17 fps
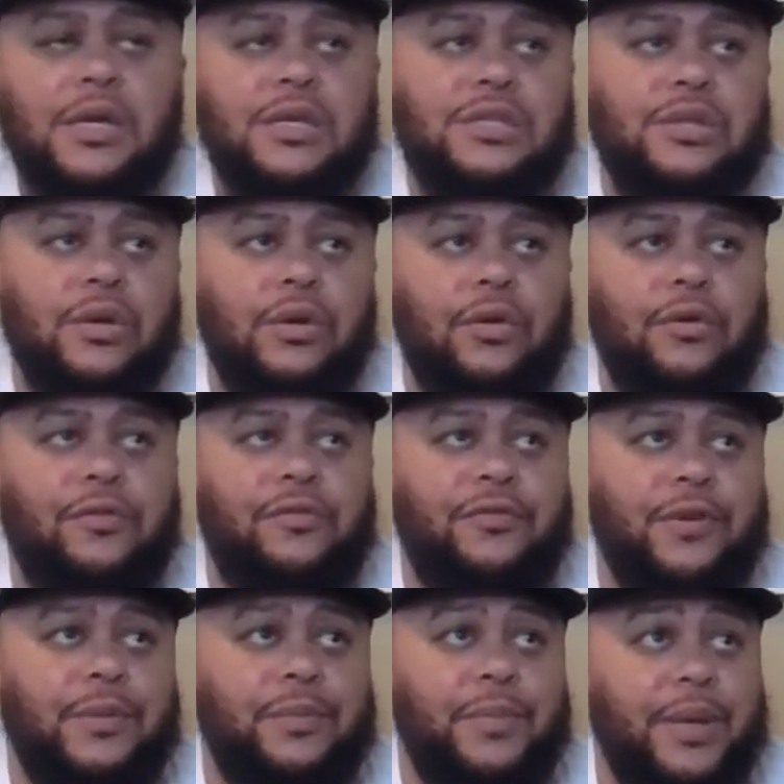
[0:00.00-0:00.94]
So
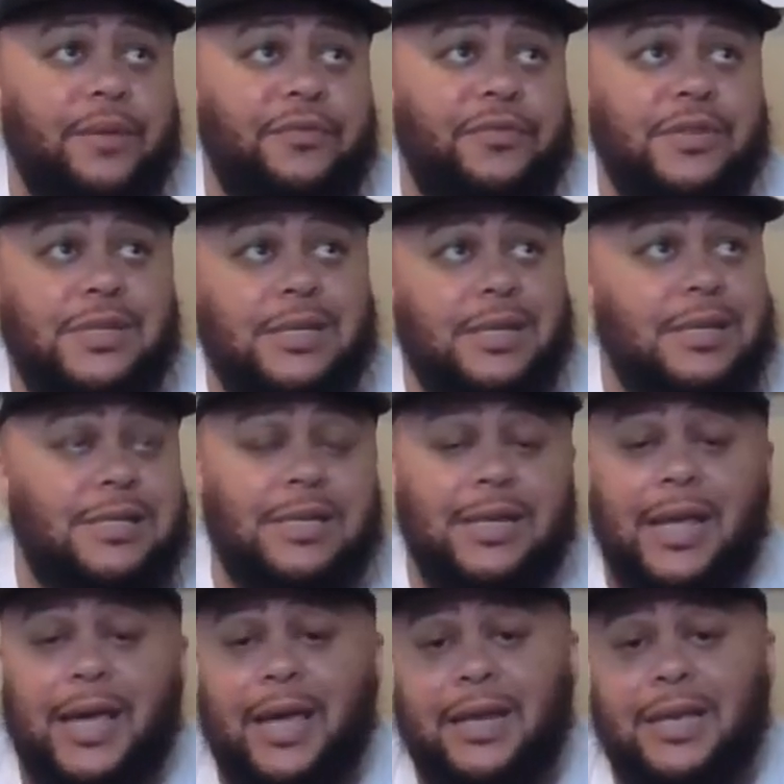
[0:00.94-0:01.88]
for
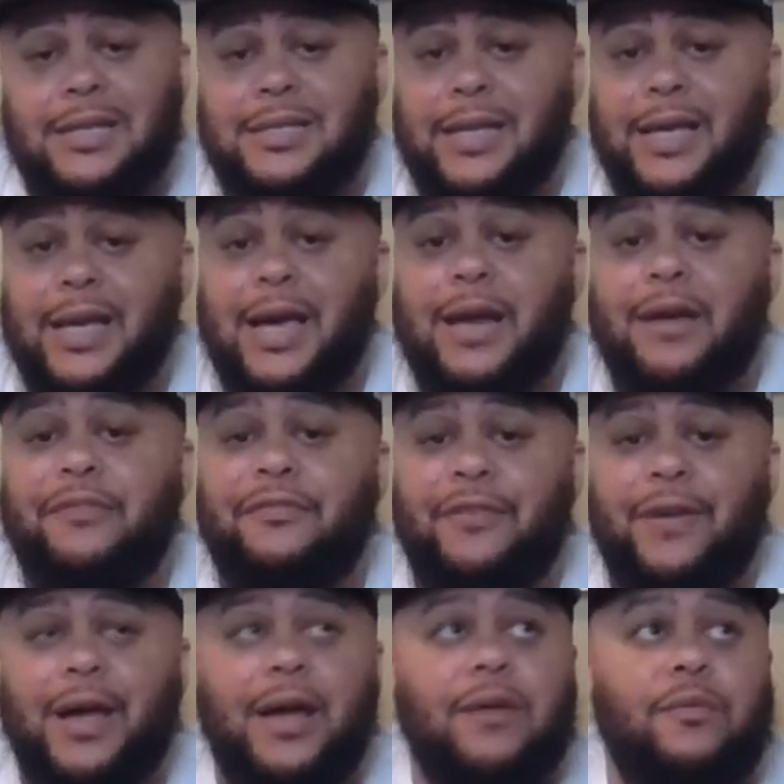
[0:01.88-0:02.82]
Cincinnati, is they got to
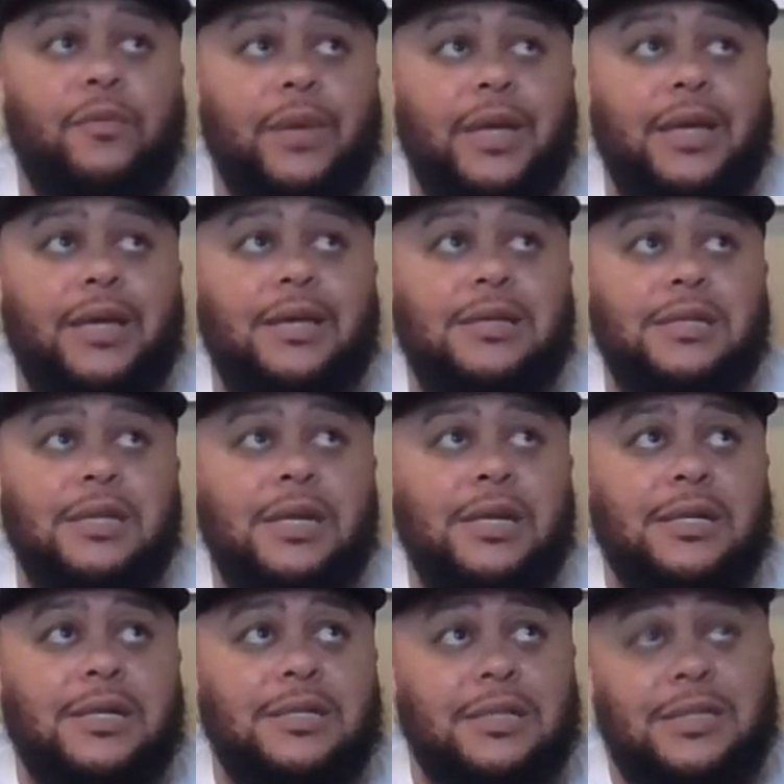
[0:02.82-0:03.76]
find ways
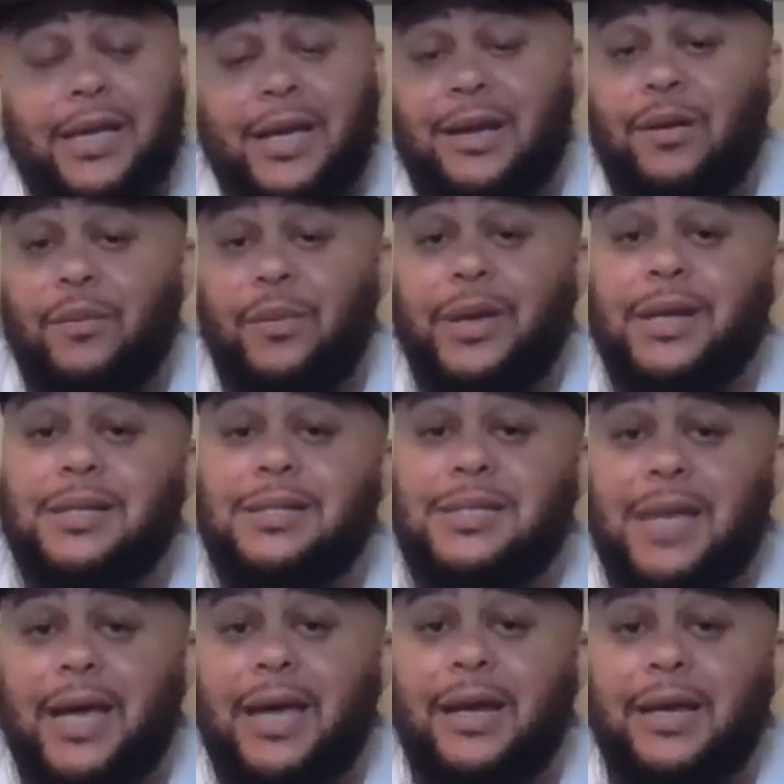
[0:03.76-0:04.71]
to take away the
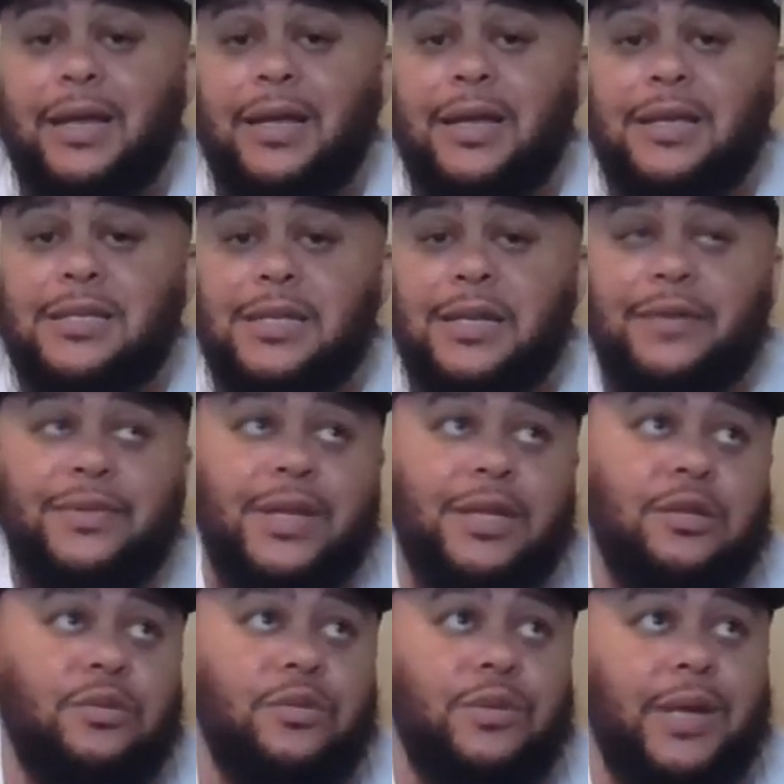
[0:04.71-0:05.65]
tight ends. And if
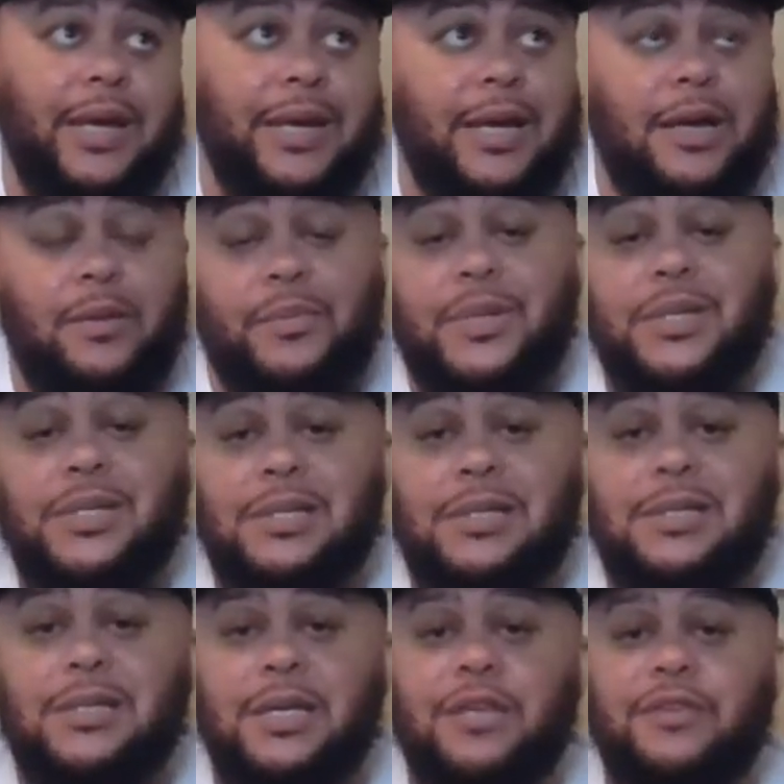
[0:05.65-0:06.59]
they do that, they could be
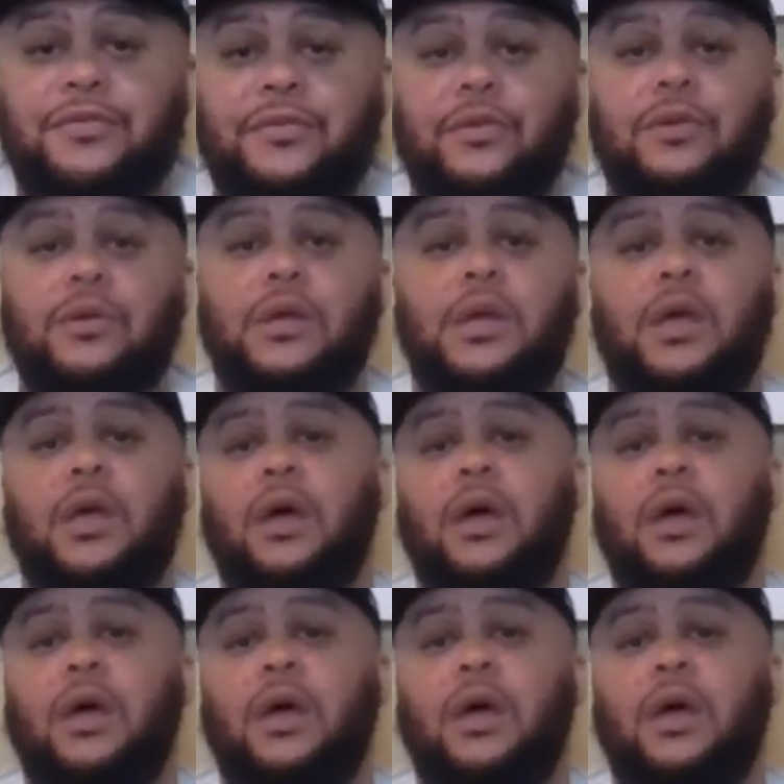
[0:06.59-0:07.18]
successful.